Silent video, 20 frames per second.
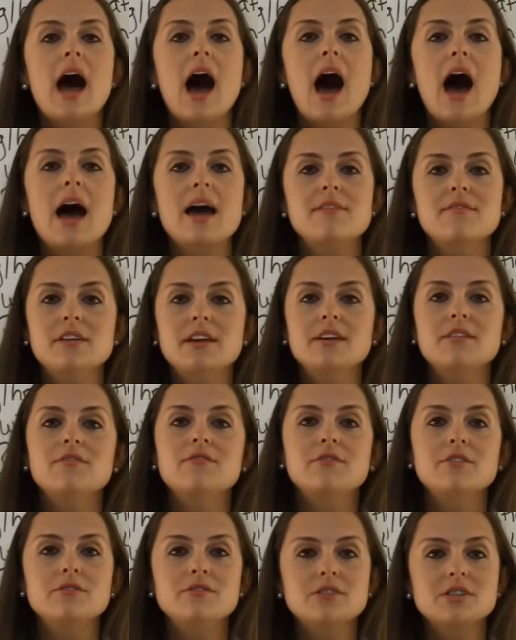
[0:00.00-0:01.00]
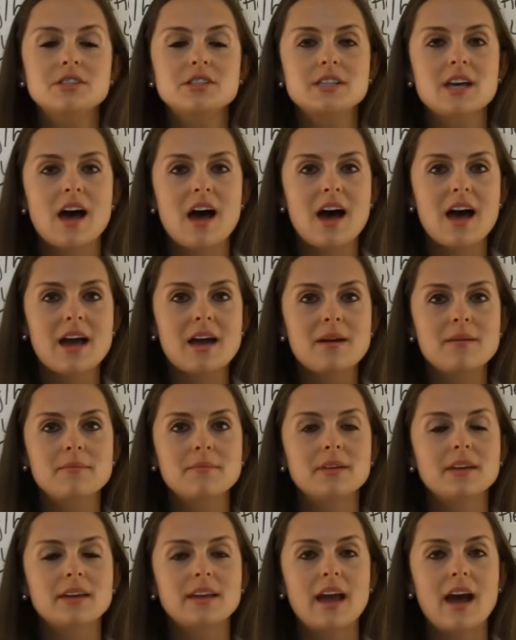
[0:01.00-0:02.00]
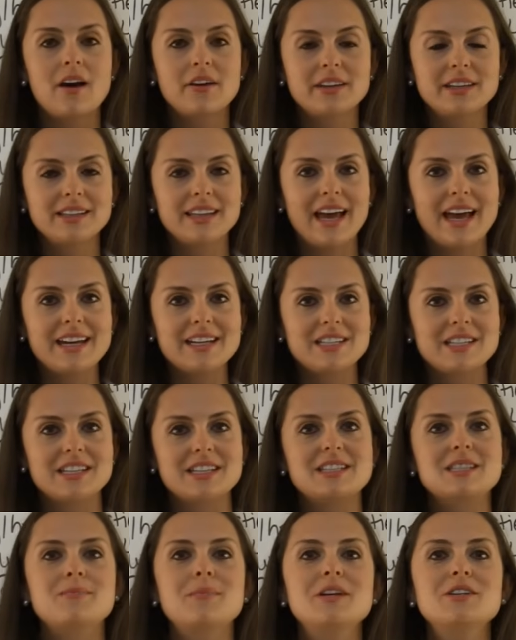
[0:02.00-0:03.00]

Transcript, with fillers: I V infusion time calculations.